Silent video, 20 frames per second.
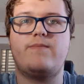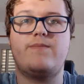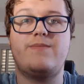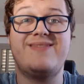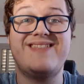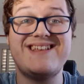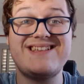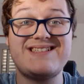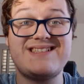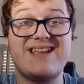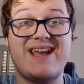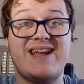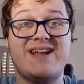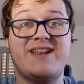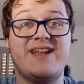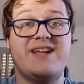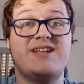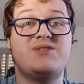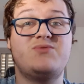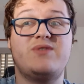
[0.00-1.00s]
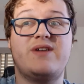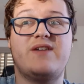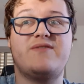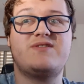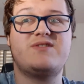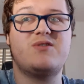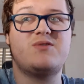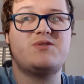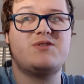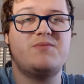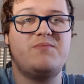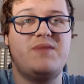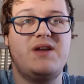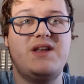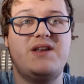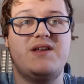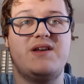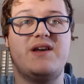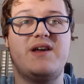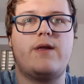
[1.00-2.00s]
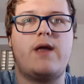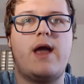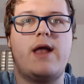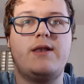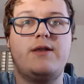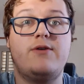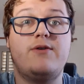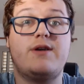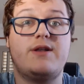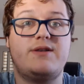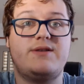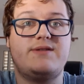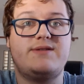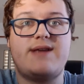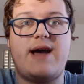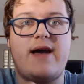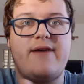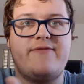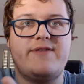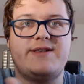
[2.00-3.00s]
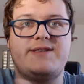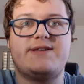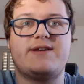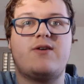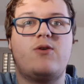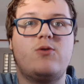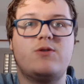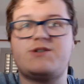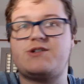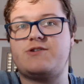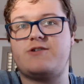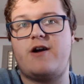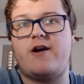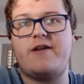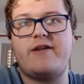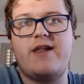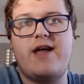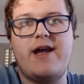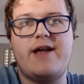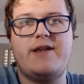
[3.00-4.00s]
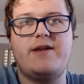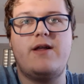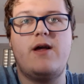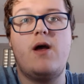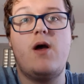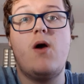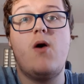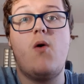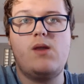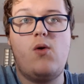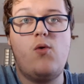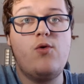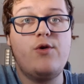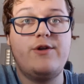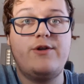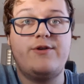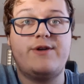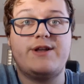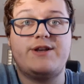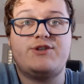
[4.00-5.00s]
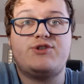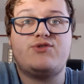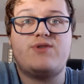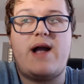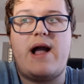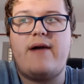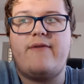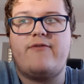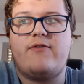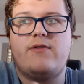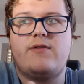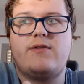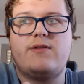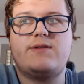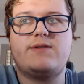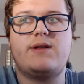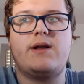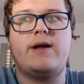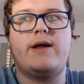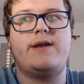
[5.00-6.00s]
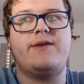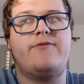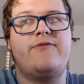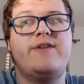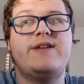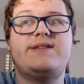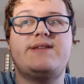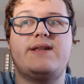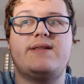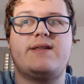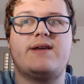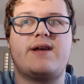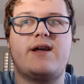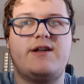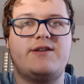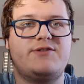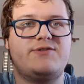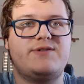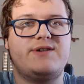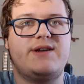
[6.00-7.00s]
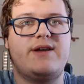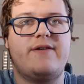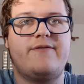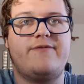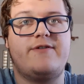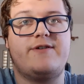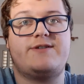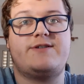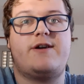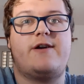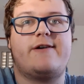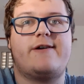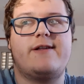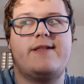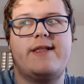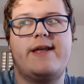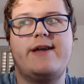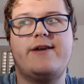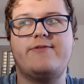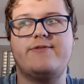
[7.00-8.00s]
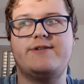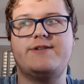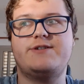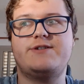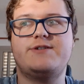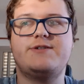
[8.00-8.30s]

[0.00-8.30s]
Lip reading: This day and age, we have social media, and you can dive into culture online, or you can travel and visit the country of your target language.